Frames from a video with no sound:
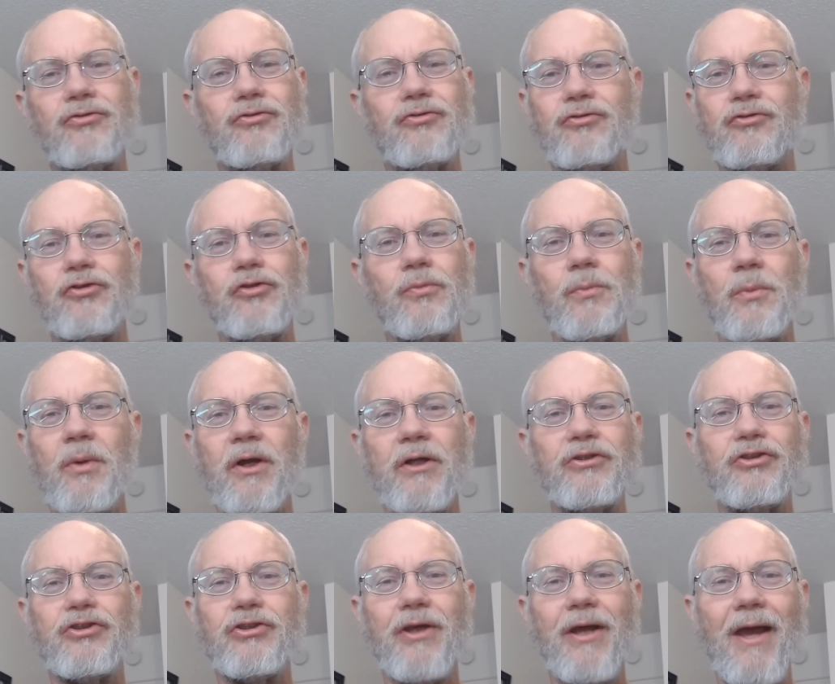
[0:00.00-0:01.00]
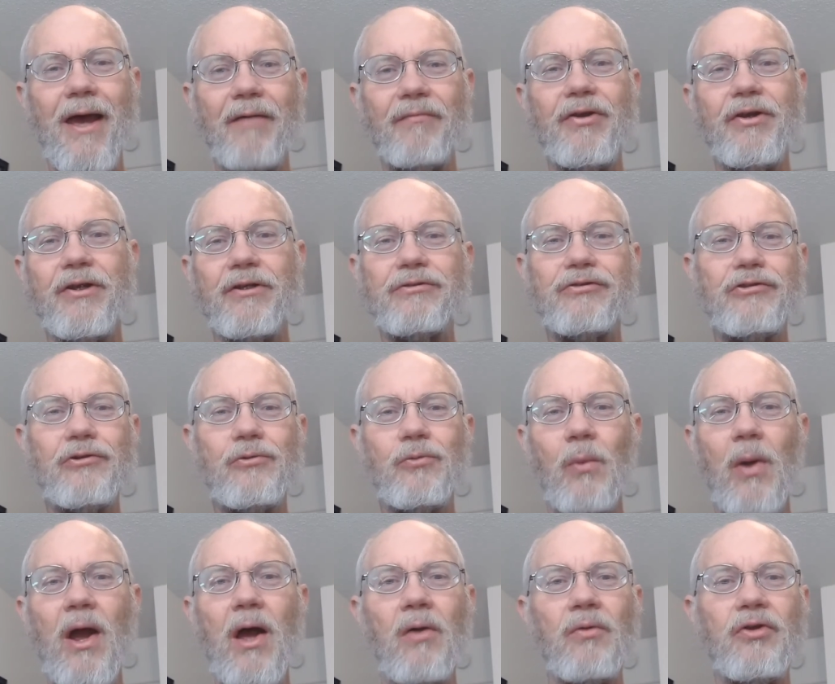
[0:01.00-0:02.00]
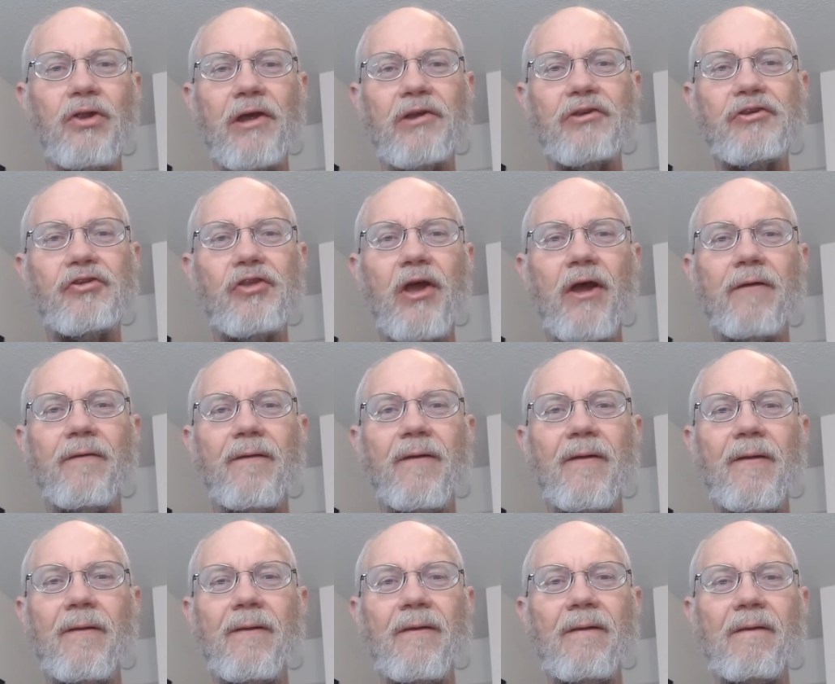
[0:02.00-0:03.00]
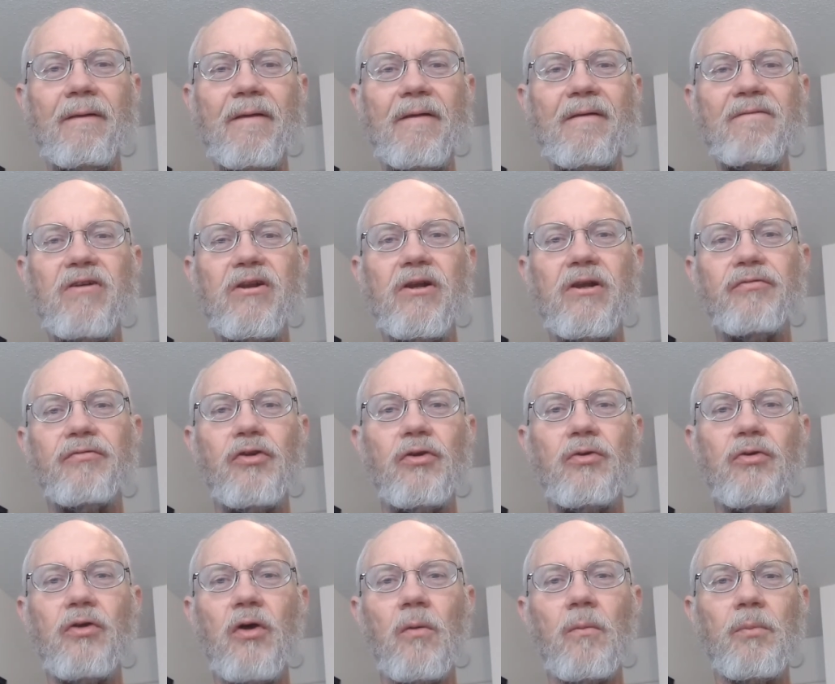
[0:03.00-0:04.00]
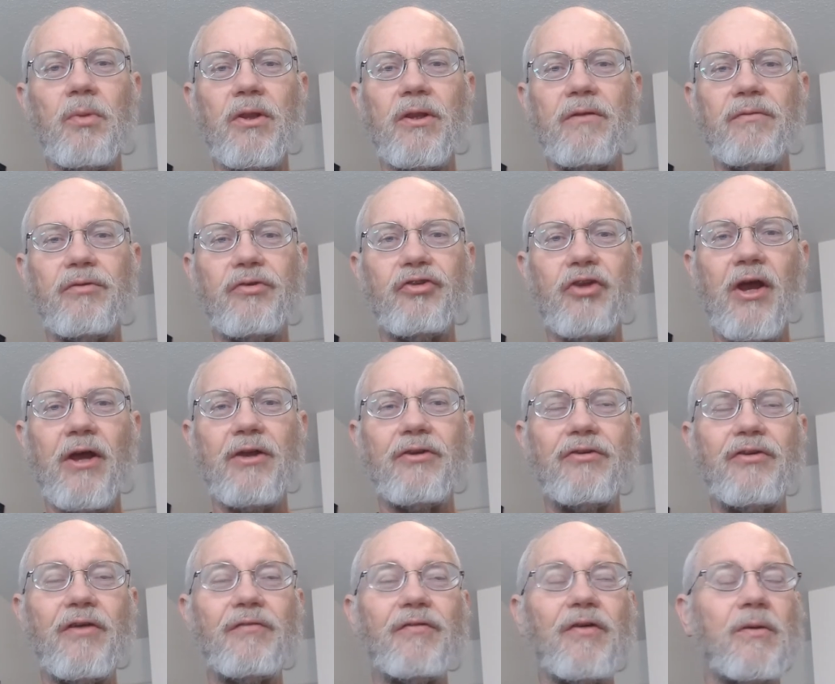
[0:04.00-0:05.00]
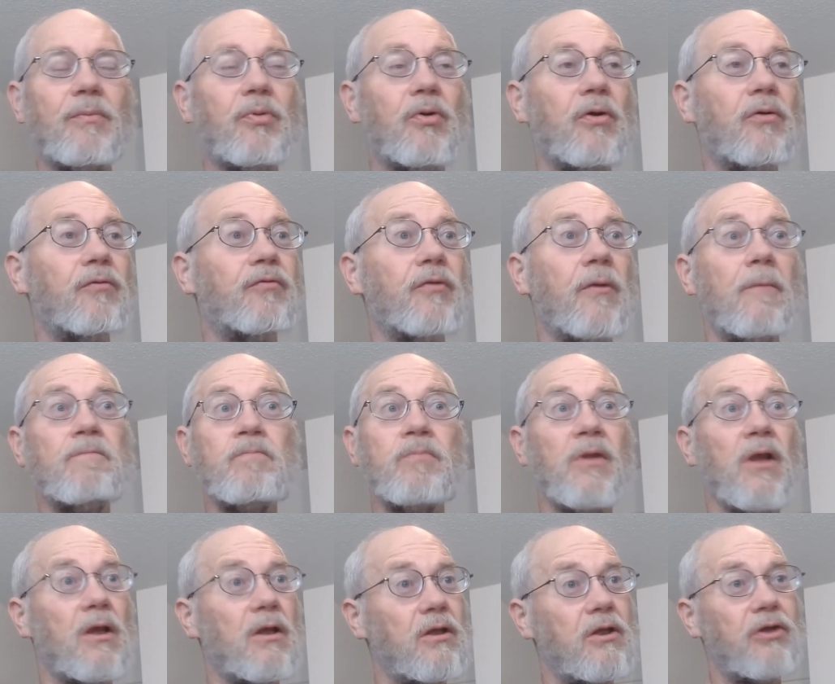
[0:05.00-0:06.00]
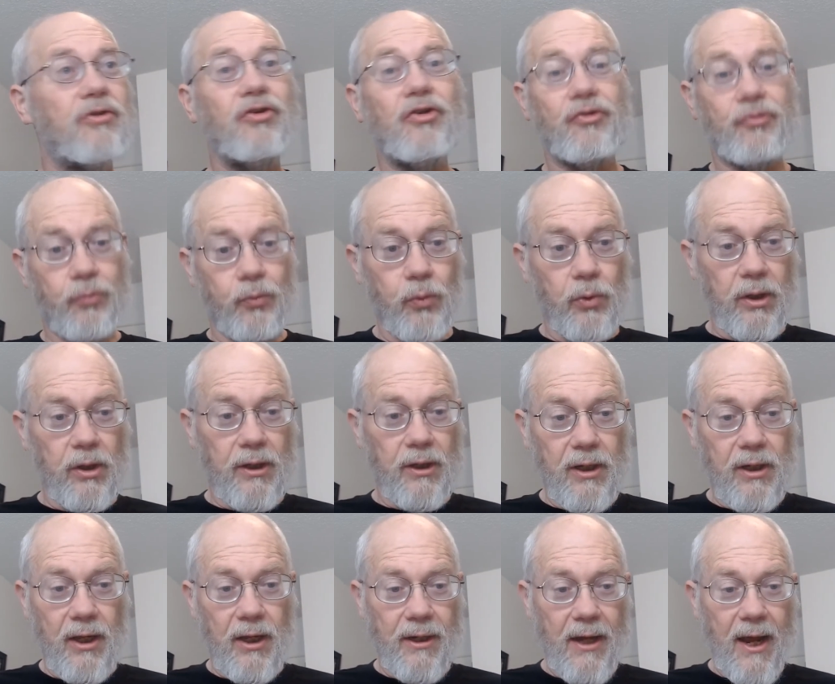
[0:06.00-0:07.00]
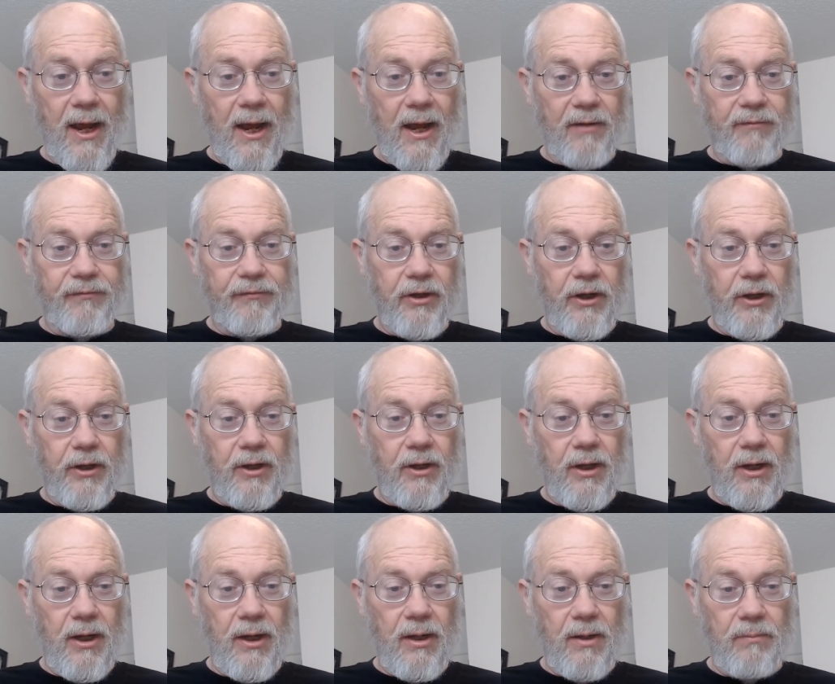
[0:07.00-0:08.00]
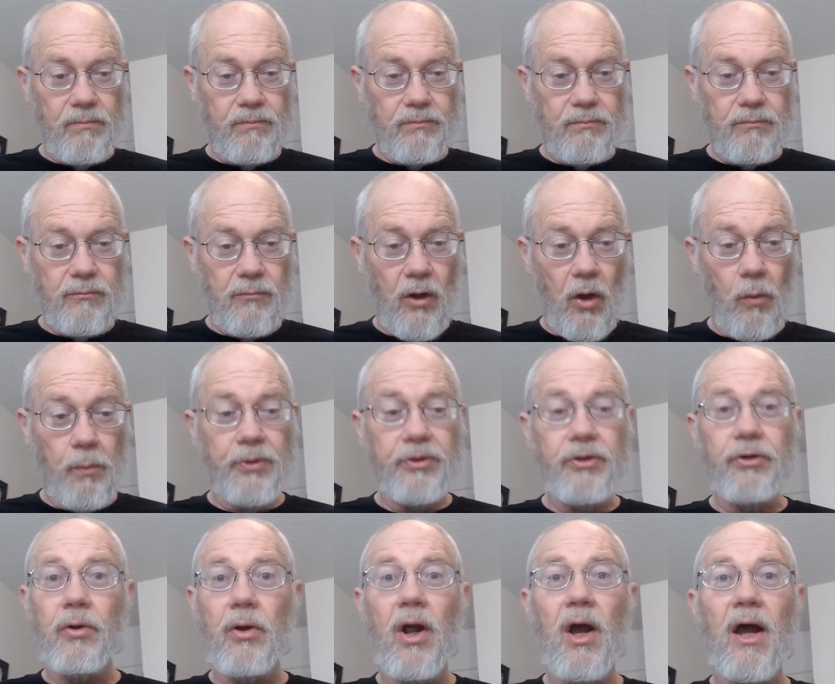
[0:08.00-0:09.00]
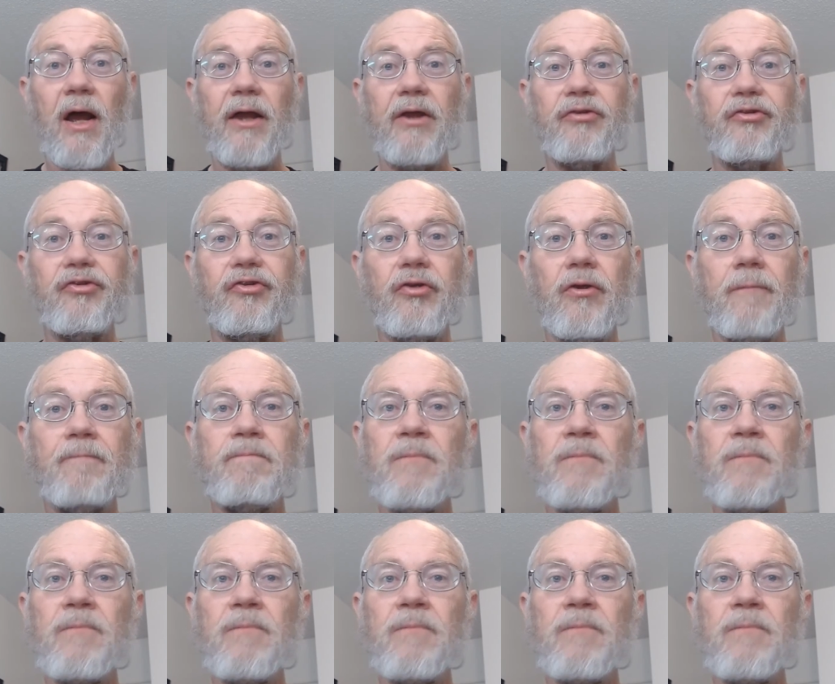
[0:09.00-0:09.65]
too much evidence around us that even if you don't believe the scientific proof, you just really kind of have to open your eyes.